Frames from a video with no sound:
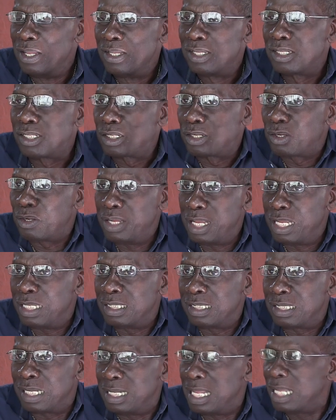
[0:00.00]

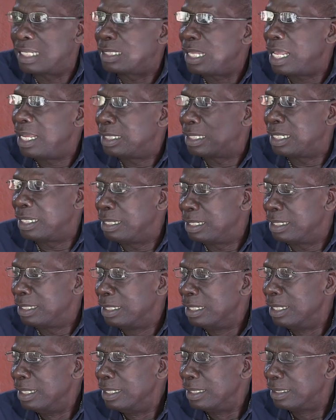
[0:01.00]
strange and
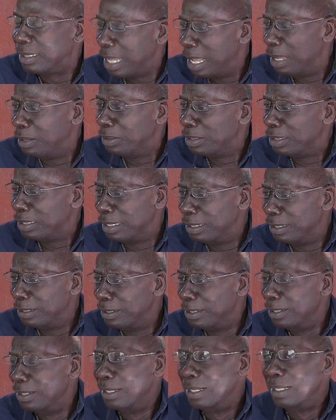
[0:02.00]
exciting sounds. You
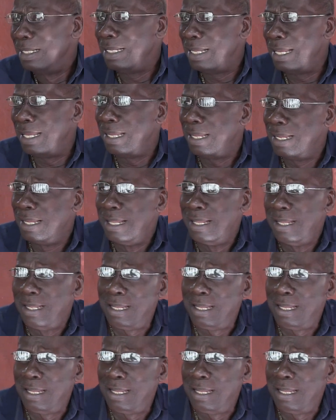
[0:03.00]
know, yeah.